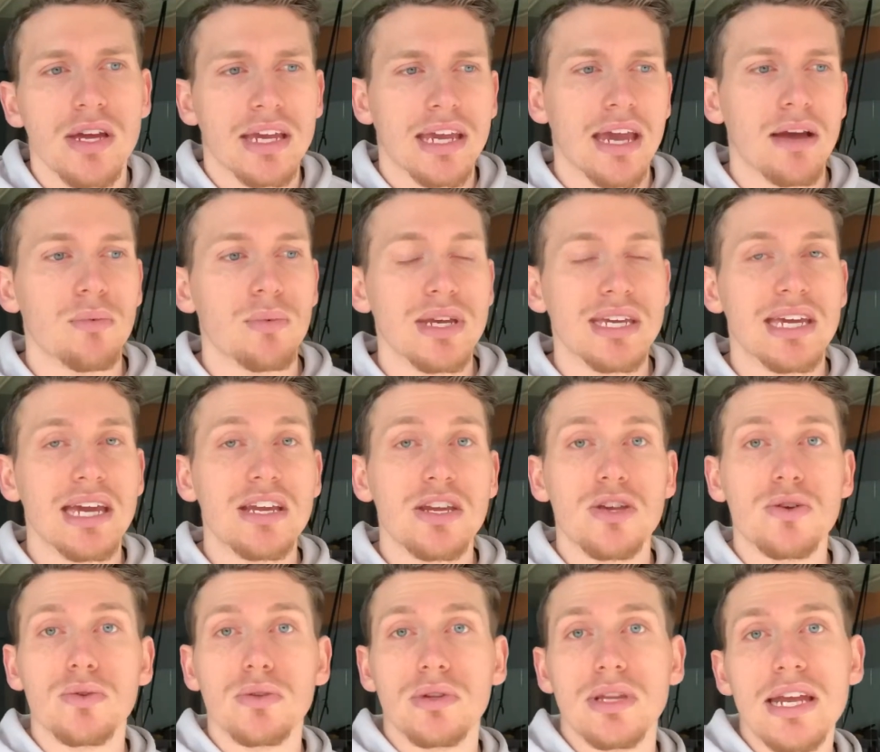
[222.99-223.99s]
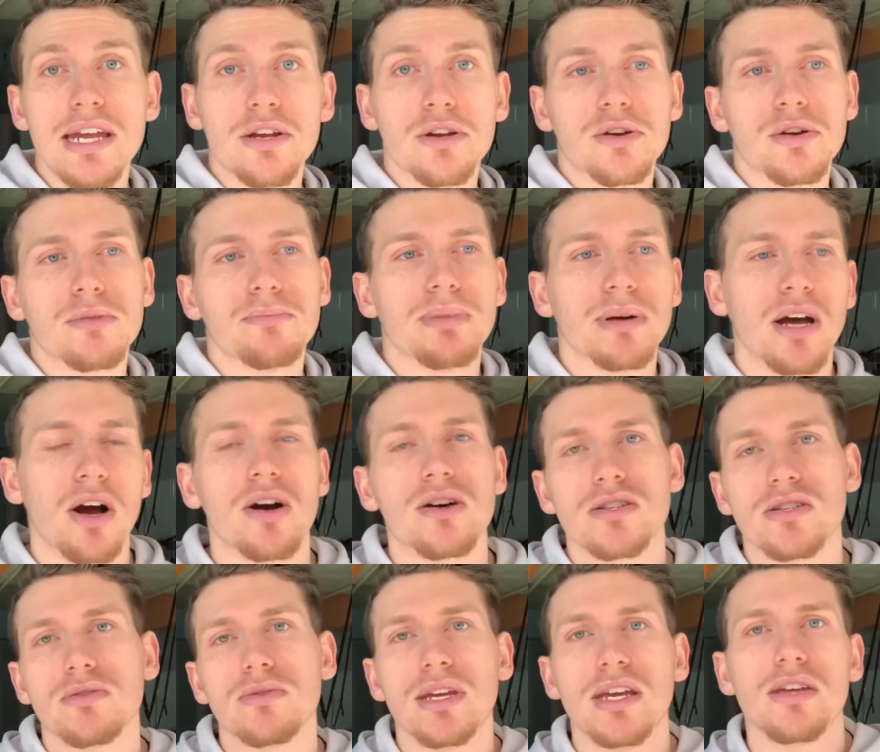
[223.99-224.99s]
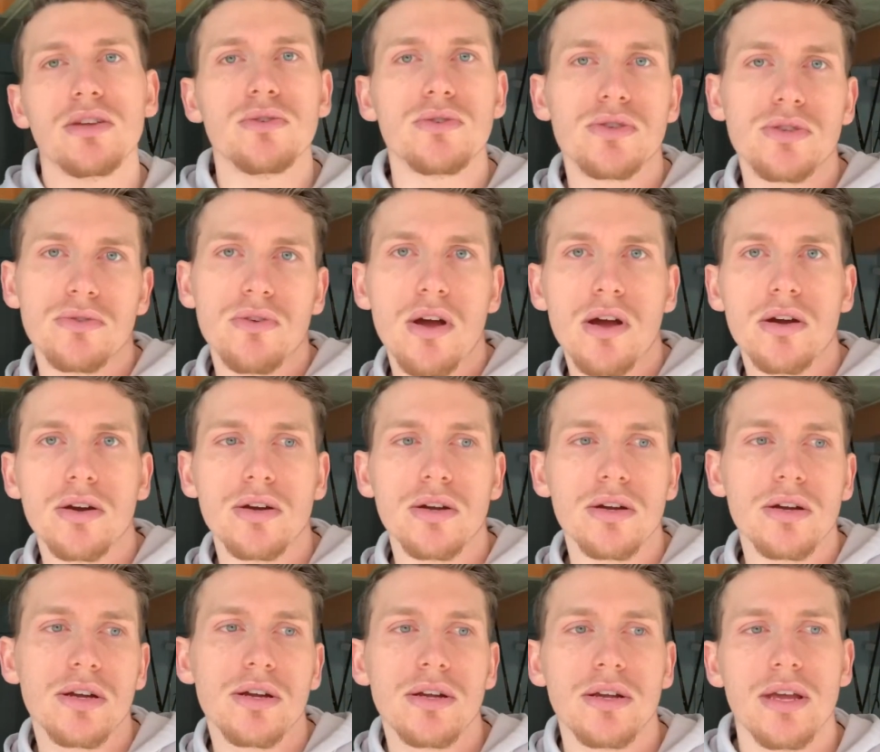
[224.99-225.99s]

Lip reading: Can we get you leaner but also get you stronger?